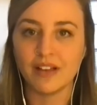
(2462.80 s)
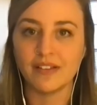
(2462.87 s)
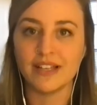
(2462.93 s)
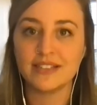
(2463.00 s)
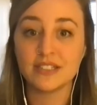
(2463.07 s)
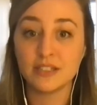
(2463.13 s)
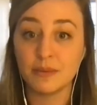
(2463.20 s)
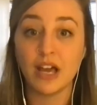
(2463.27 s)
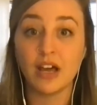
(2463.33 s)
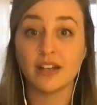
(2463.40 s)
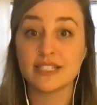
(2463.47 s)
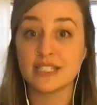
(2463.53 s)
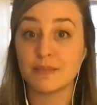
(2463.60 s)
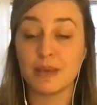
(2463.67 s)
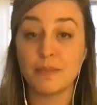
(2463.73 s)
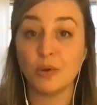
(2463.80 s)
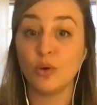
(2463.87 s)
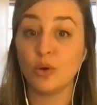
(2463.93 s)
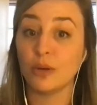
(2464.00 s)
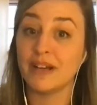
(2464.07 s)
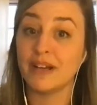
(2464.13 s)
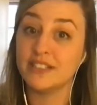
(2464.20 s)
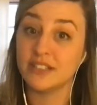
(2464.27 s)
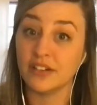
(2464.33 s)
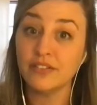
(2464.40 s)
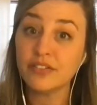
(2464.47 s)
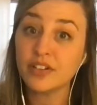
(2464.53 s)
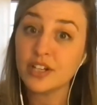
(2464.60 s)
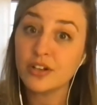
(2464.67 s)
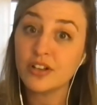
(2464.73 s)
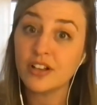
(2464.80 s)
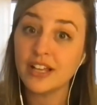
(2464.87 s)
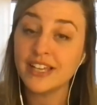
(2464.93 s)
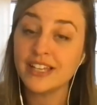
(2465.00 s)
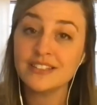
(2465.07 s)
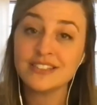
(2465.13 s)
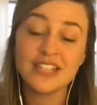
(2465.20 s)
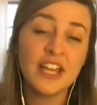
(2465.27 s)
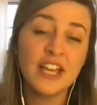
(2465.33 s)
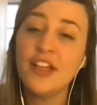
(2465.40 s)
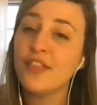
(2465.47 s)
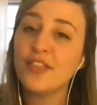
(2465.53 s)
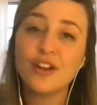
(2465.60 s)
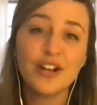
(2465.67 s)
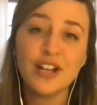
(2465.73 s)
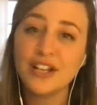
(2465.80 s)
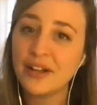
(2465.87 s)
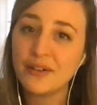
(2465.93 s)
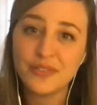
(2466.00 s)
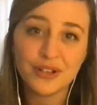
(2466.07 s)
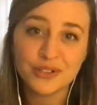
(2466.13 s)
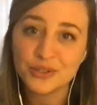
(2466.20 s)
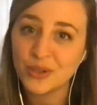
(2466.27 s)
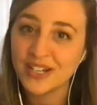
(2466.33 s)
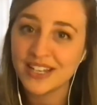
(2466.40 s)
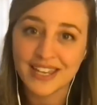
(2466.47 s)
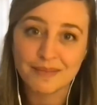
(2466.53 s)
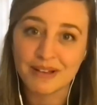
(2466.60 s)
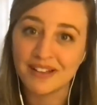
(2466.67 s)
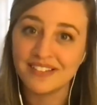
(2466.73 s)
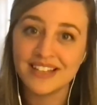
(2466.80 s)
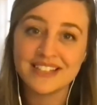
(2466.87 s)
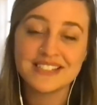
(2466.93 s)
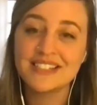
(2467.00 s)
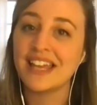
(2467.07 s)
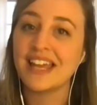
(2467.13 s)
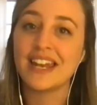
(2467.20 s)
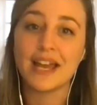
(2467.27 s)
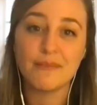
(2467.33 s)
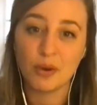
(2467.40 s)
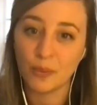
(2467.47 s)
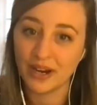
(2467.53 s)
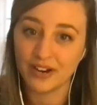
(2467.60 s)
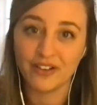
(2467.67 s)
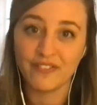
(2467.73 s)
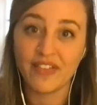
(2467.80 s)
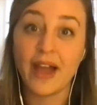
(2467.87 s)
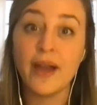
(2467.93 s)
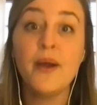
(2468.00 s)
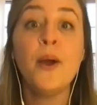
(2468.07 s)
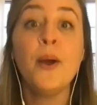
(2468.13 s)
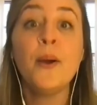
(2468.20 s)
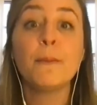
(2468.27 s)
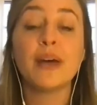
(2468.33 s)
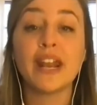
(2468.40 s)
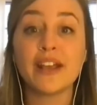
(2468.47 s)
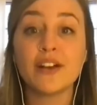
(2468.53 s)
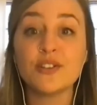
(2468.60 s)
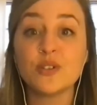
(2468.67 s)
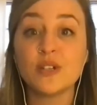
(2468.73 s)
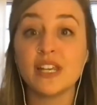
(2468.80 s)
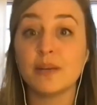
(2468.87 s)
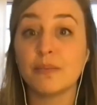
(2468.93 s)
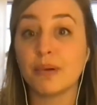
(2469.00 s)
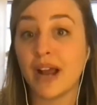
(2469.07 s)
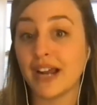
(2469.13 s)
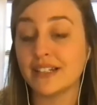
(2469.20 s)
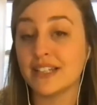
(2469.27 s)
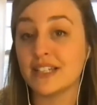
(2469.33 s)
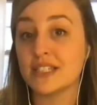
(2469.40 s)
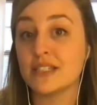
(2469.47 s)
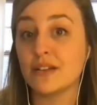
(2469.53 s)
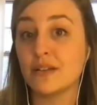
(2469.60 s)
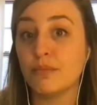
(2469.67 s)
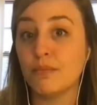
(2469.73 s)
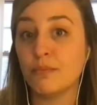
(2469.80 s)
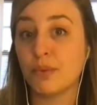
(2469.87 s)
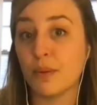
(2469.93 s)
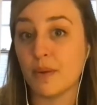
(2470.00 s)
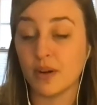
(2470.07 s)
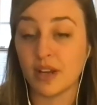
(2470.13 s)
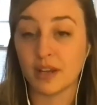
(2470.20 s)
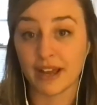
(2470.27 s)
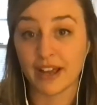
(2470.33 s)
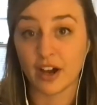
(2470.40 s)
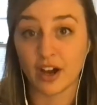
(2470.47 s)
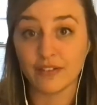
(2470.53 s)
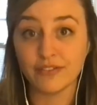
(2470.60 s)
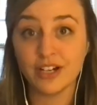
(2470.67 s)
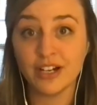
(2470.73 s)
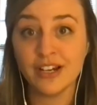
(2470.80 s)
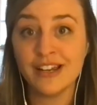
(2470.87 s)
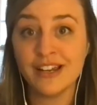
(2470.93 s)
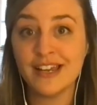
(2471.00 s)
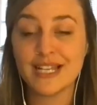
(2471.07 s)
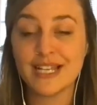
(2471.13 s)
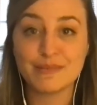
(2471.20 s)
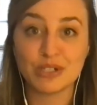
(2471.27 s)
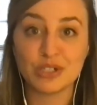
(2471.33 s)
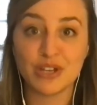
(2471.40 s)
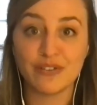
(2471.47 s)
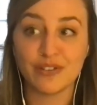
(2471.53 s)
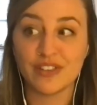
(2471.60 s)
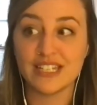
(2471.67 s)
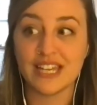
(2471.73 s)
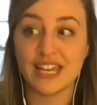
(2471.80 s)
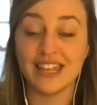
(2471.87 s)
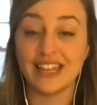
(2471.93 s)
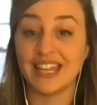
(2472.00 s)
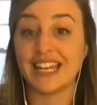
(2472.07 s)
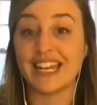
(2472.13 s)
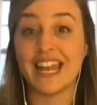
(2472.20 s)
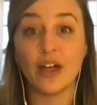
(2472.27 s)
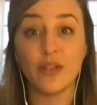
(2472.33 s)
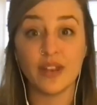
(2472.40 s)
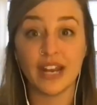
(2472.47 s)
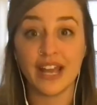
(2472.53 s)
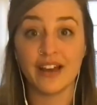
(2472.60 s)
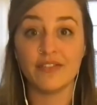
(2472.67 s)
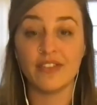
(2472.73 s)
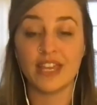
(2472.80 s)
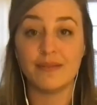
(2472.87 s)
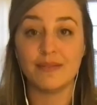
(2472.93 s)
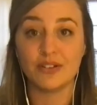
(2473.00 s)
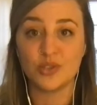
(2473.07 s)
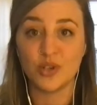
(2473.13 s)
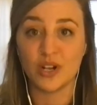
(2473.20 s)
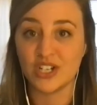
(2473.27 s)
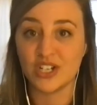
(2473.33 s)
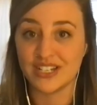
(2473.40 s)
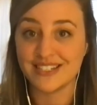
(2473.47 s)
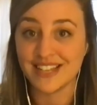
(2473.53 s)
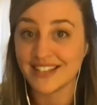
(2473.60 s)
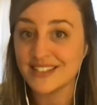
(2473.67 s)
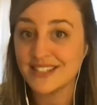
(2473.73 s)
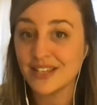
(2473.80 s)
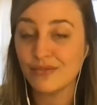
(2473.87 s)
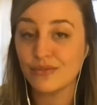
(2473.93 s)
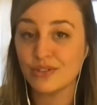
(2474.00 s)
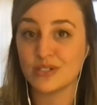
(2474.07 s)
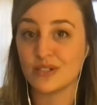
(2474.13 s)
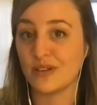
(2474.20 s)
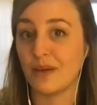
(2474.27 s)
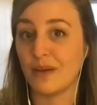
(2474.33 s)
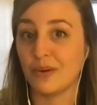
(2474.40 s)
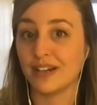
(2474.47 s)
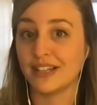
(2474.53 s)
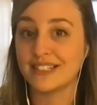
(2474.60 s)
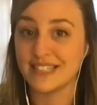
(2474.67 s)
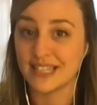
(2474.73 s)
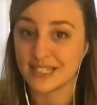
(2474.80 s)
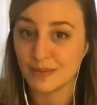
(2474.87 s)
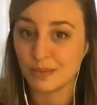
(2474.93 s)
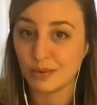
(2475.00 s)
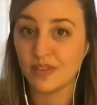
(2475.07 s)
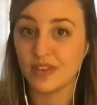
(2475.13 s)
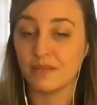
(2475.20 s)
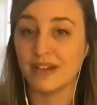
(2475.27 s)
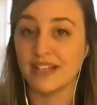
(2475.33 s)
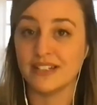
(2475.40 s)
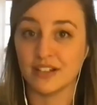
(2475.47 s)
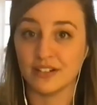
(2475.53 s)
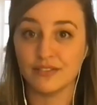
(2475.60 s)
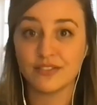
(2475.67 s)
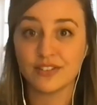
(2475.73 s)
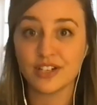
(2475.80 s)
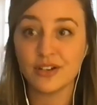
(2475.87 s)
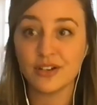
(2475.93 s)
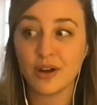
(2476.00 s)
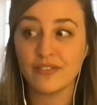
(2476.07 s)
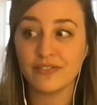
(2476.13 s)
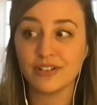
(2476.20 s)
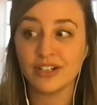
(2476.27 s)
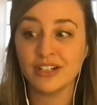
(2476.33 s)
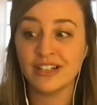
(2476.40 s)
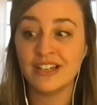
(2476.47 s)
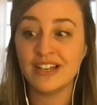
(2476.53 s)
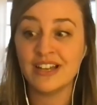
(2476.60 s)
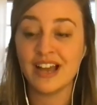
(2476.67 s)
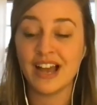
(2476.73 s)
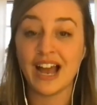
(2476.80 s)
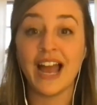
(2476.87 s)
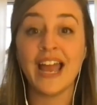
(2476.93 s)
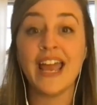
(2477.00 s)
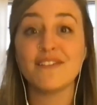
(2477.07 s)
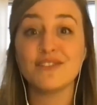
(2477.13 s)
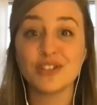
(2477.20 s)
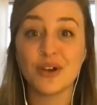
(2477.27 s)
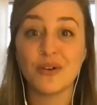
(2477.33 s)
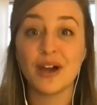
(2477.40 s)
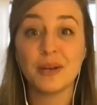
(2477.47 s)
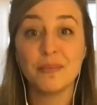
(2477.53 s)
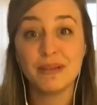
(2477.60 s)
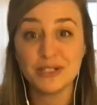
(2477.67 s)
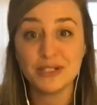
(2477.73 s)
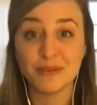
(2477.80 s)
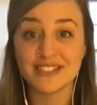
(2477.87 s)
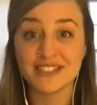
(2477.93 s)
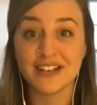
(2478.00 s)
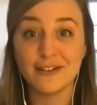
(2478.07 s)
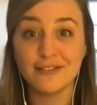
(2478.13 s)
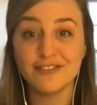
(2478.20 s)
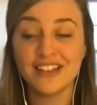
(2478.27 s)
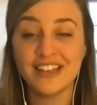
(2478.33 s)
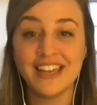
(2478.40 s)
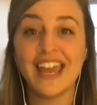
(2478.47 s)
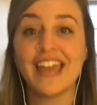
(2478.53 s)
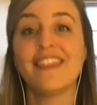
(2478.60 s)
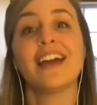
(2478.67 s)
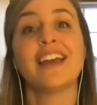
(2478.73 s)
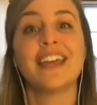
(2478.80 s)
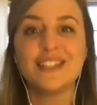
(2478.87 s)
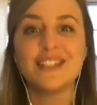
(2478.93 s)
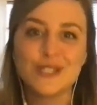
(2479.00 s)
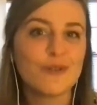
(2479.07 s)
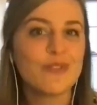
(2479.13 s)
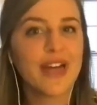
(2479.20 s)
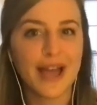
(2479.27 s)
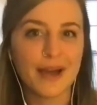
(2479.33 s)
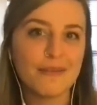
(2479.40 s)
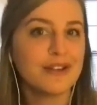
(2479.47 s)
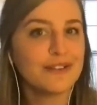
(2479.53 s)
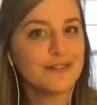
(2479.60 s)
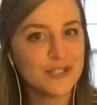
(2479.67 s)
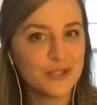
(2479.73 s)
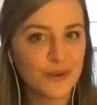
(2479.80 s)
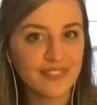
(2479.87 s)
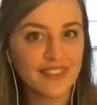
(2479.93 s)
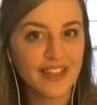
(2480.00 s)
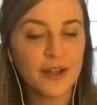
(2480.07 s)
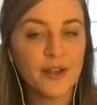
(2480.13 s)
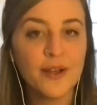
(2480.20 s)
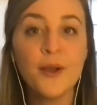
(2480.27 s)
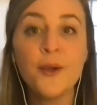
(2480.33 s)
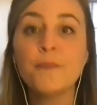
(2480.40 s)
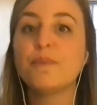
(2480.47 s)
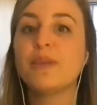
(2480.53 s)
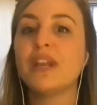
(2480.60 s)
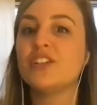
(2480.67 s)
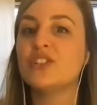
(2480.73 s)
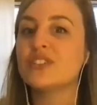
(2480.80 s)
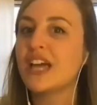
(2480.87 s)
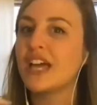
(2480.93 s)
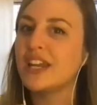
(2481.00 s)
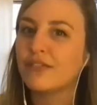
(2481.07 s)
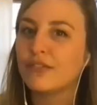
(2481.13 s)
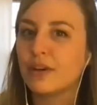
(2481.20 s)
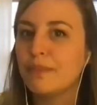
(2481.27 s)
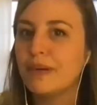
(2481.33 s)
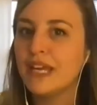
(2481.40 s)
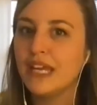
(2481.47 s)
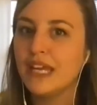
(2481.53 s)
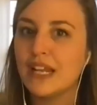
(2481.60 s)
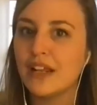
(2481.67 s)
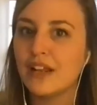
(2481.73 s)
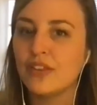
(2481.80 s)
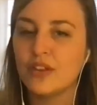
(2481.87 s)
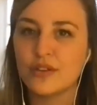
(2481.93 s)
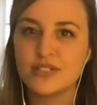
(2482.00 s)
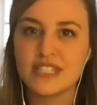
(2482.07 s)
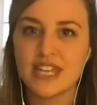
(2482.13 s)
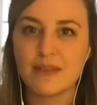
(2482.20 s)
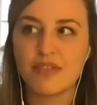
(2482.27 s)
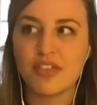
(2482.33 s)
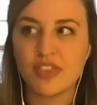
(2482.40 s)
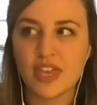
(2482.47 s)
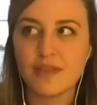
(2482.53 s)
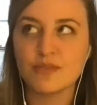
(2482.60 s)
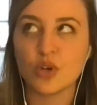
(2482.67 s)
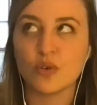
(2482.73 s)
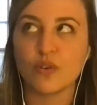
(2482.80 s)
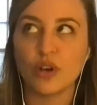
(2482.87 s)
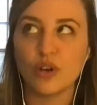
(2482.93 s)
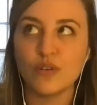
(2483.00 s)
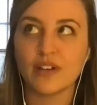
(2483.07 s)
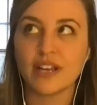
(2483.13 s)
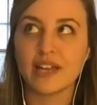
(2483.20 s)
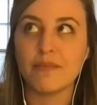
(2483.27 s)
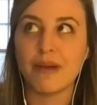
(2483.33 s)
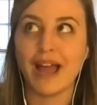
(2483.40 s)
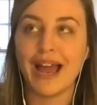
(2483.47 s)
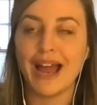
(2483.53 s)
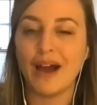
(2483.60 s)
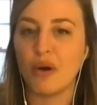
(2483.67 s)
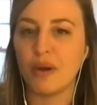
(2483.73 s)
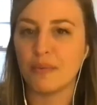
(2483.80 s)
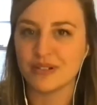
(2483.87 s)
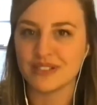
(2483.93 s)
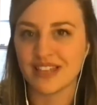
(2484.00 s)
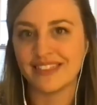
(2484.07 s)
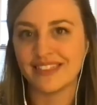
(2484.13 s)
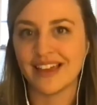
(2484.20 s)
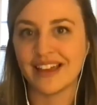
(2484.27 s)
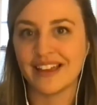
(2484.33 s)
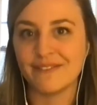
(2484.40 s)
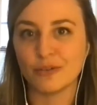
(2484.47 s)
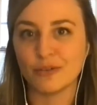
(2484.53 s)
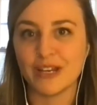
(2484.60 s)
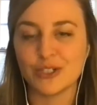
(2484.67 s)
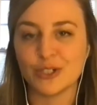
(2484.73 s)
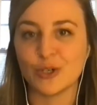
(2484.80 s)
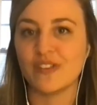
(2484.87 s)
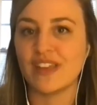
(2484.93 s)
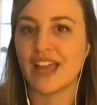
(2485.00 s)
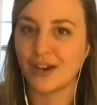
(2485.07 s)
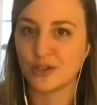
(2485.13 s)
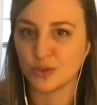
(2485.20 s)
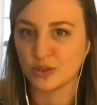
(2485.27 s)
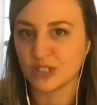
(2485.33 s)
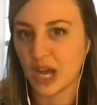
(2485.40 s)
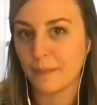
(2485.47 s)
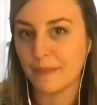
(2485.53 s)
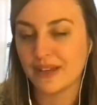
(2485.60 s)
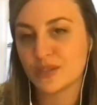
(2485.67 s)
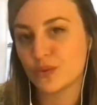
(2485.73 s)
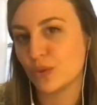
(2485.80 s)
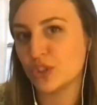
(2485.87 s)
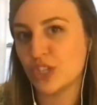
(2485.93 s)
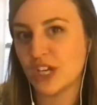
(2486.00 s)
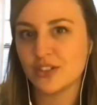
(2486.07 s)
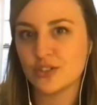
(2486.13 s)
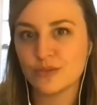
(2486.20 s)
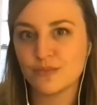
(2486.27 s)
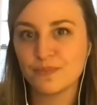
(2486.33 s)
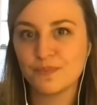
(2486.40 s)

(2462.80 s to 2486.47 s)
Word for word: list. To be honest, the people who are my done for you clients, they're not out there joining email lists, and I'm aware of that. But I also need to practice promoting my offer, especially for the day that, like, now that I have the email strategy intensive, which is a lot more accessible than my done for you offer, I have to know how to pitch myself. And that gets you in the habit of doing that. Right. But I just kind of repeat those same themes over and over again, but how I present that information or the actual topics will change.